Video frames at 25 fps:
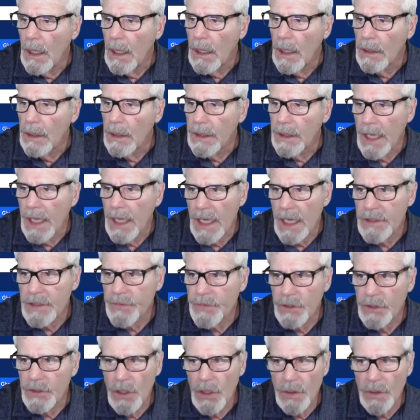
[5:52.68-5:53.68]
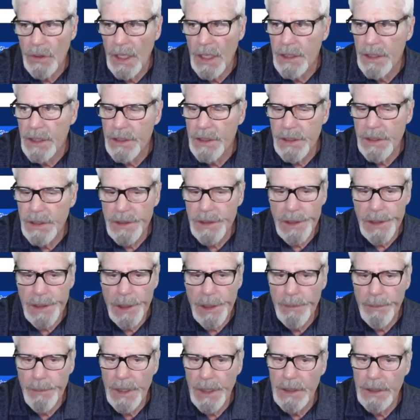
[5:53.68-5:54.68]
They ask for donations to
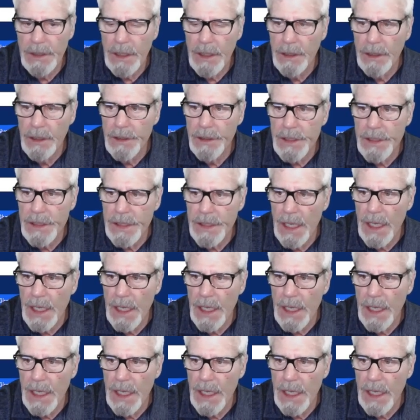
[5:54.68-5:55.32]
help maintain the